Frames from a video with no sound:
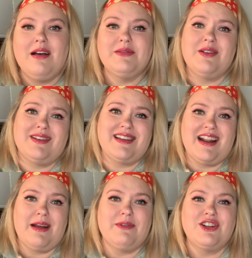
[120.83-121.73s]
So
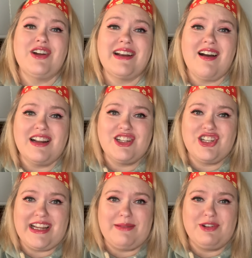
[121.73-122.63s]
excited. I'm going to try not to
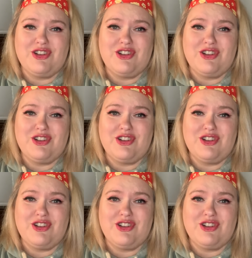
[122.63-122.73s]
cheat. I'm going to